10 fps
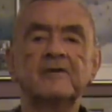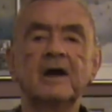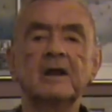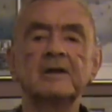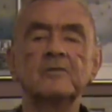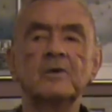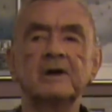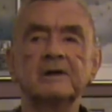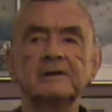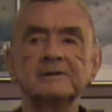Valley,
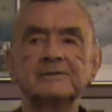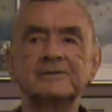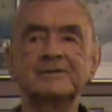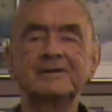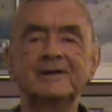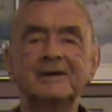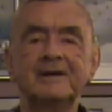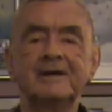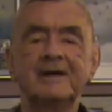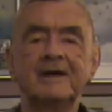Wales.
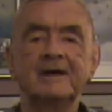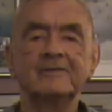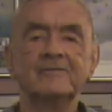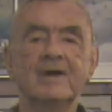And